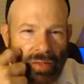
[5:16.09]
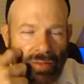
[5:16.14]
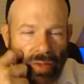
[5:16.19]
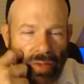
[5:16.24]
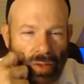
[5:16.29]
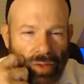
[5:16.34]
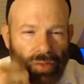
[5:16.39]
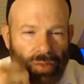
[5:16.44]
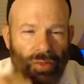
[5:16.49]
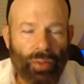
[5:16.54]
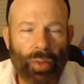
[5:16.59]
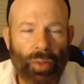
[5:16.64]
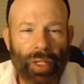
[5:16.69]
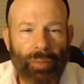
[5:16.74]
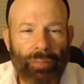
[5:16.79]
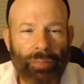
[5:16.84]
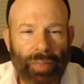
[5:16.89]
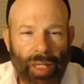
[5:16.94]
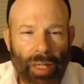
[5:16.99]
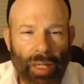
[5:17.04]
For those of you who want to
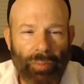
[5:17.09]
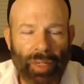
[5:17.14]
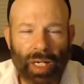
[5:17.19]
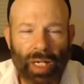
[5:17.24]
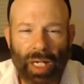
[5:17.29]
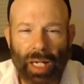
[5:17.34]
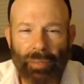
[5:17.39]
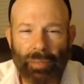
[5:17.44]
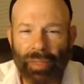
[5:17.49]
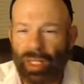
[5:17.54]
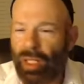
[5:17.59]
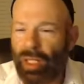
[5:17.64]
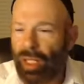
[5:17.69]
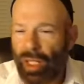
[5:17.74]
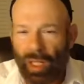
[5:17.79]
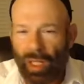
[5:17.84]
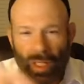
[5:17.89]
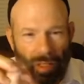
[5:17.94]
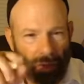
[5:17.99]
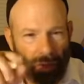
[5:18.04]
pick up a copy,
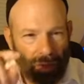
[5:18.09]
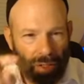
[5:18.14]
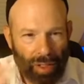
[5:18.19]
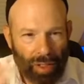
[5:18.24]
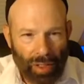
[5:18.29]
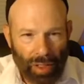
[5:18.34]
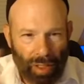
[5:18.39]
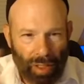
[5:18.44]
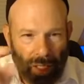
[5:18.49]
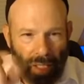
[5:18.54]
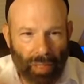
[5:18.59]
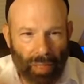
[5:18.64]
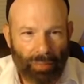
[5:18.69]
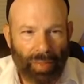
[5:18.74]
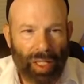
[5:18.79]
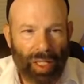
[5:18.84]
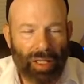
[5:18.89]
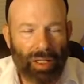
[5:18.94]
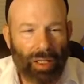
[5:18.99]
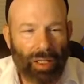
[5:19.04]
you just click a
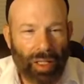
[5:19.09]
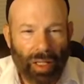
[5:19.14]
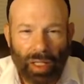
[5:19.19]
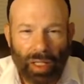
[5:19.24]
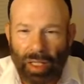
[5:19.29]
button,